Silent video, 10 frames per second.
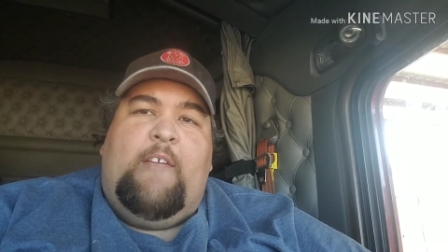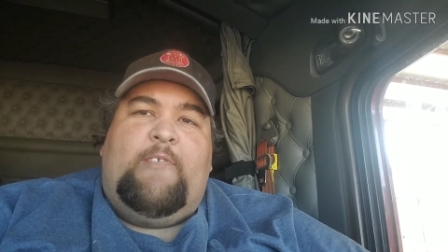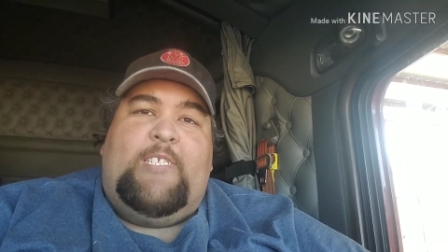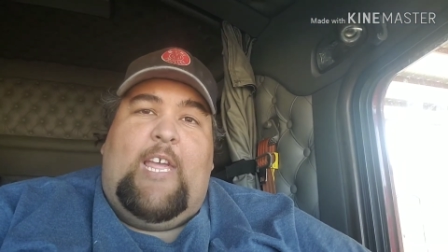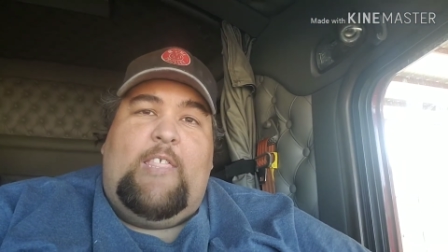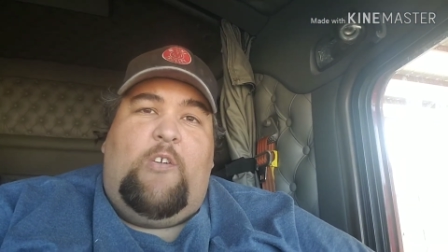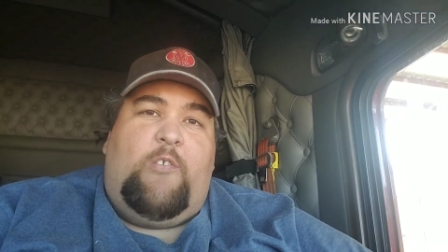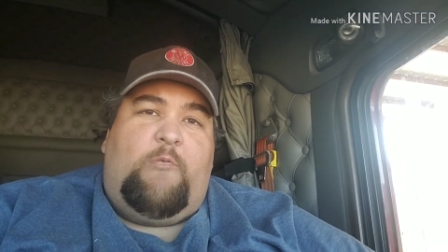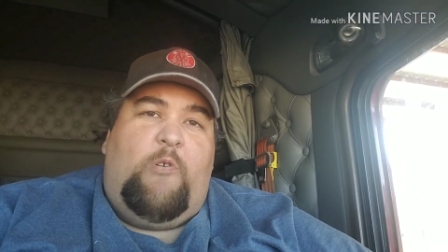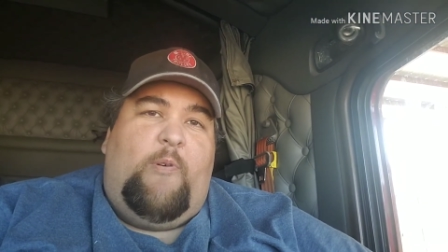decided the
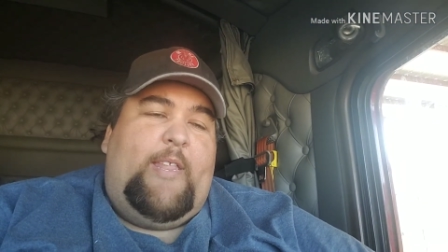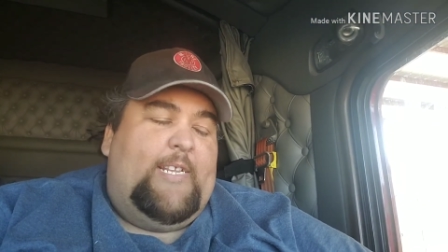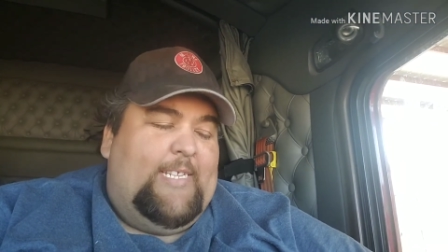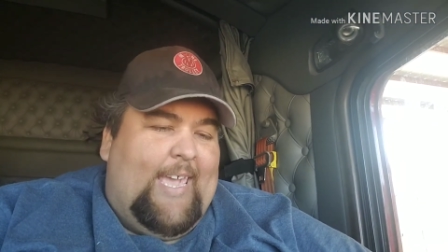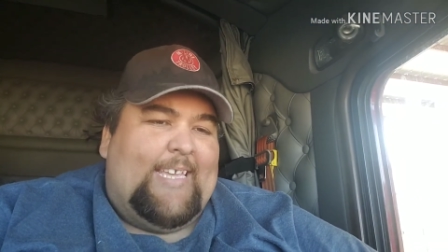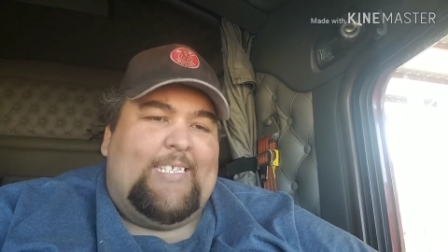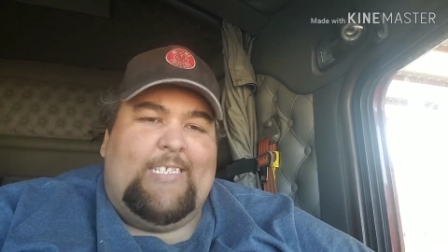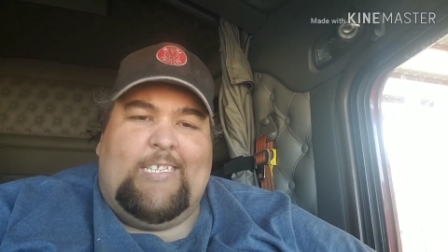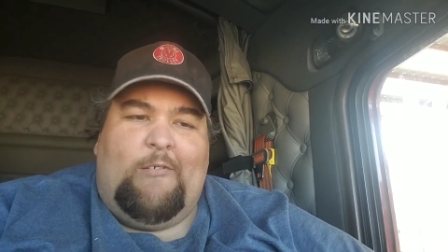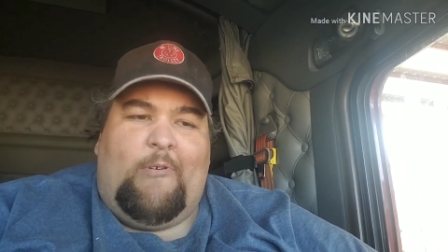only real way to test
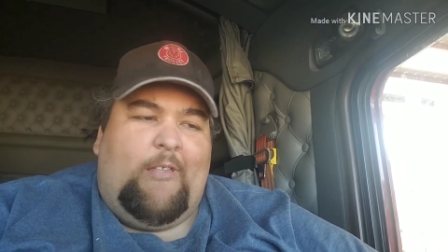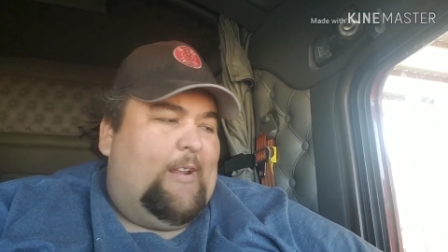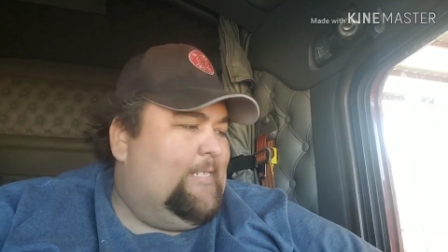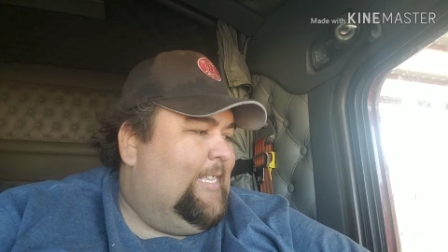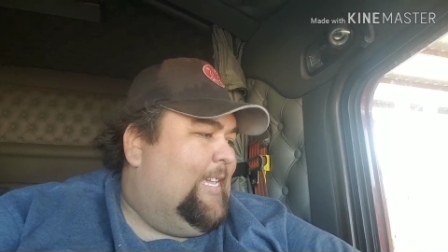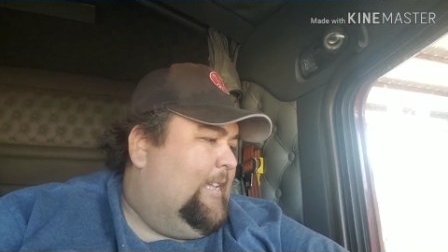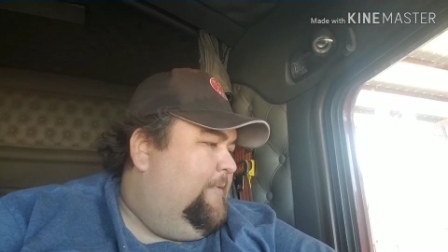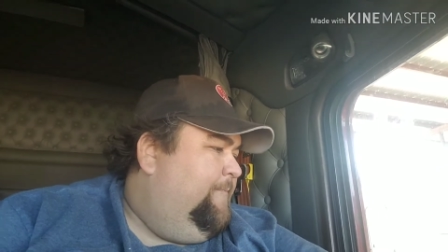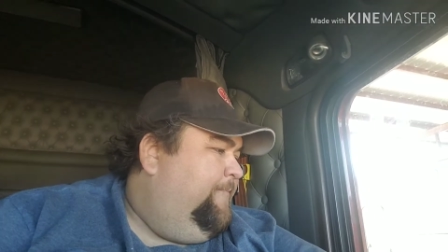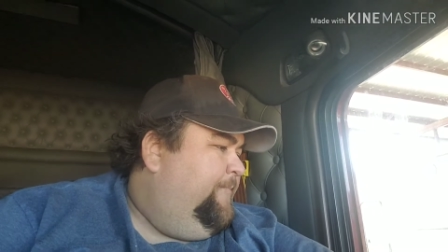to see whether or not it's
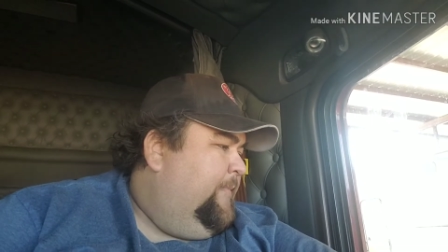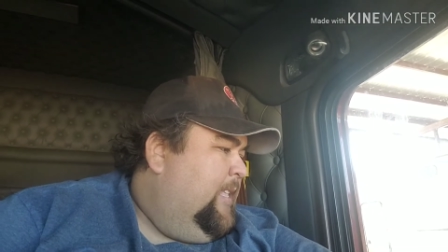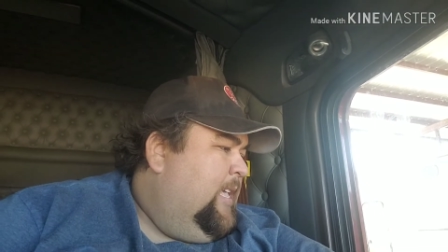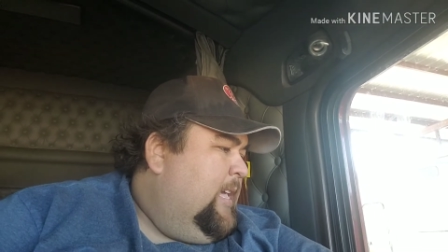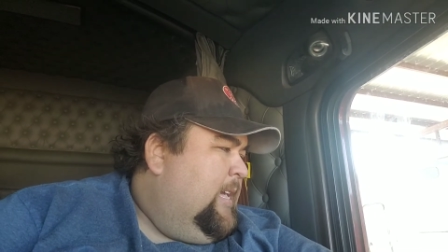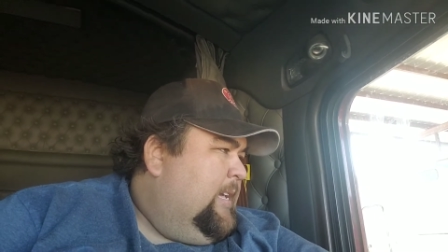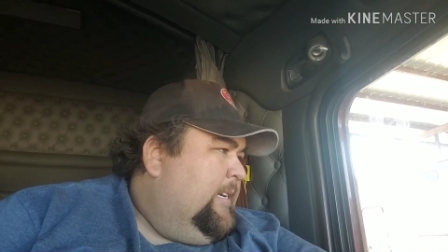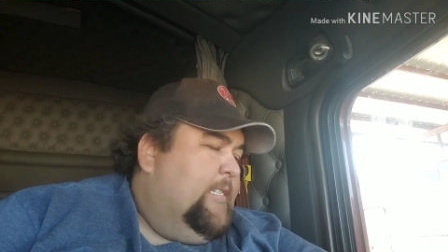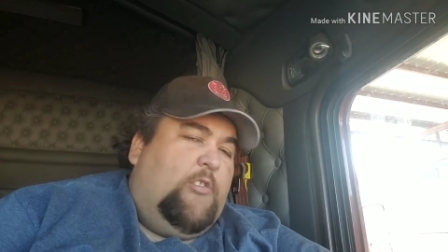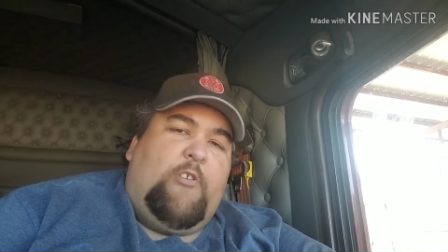leaking
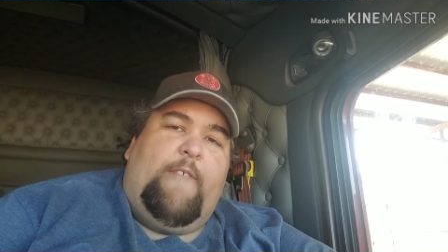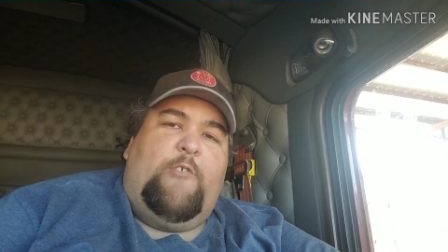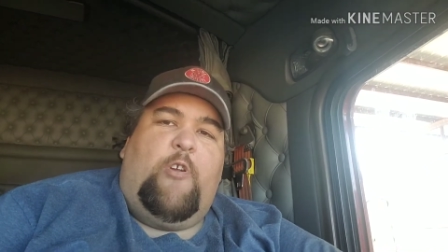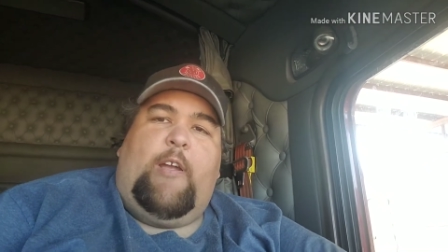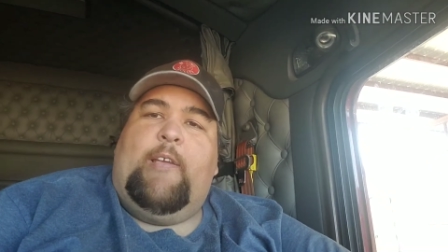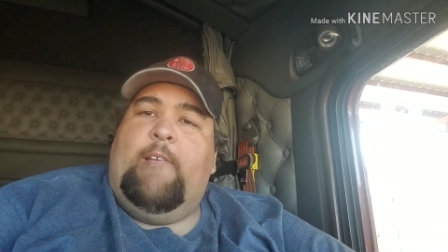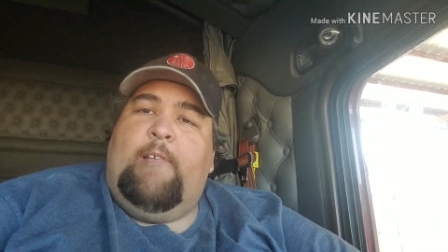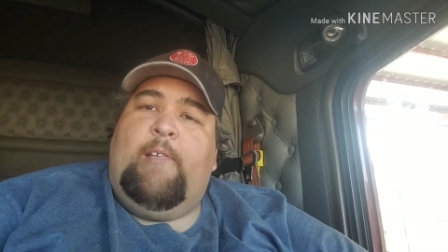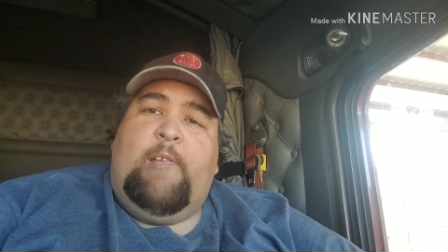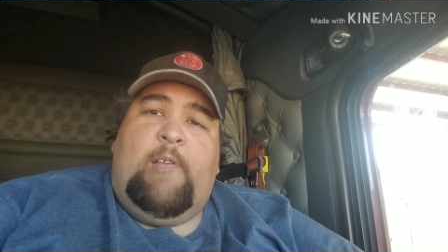is to drive the truck.
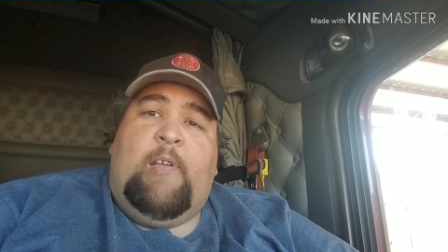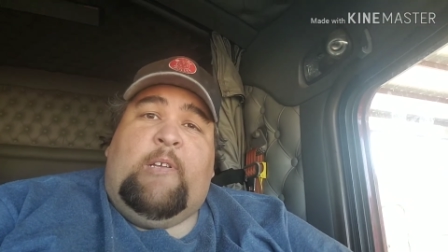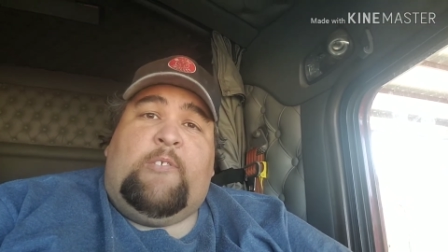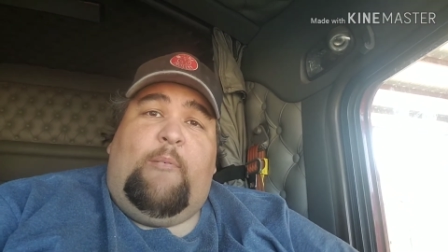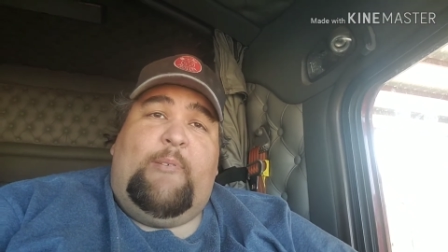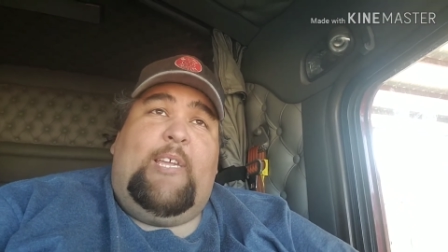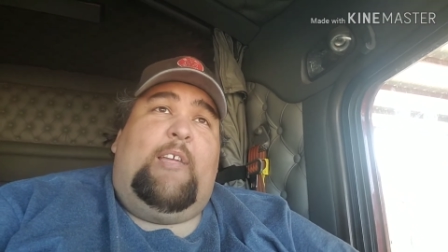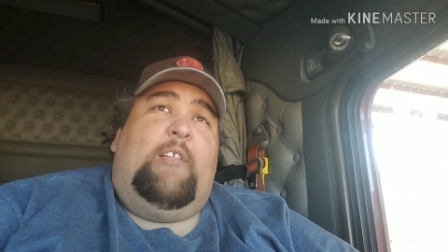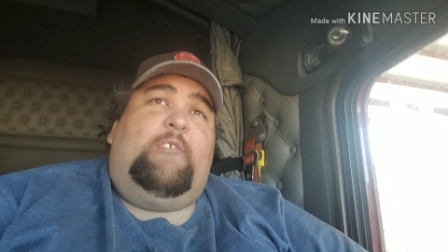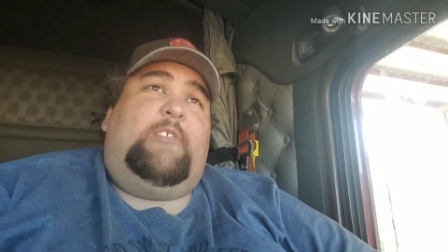So I'm going to take
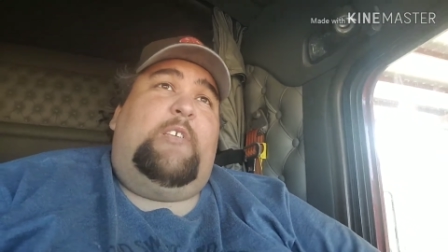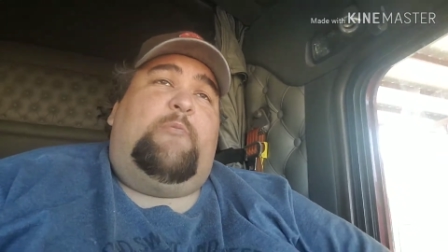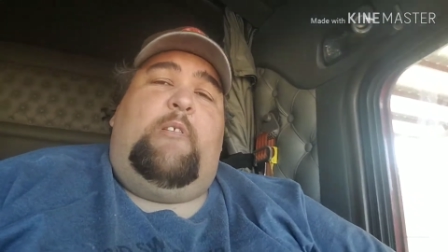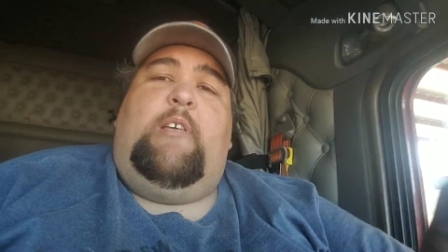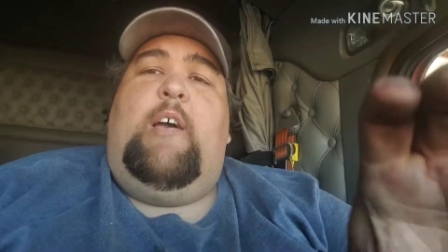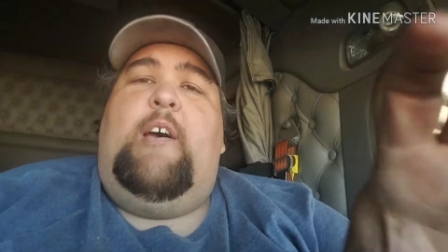it on a little test run.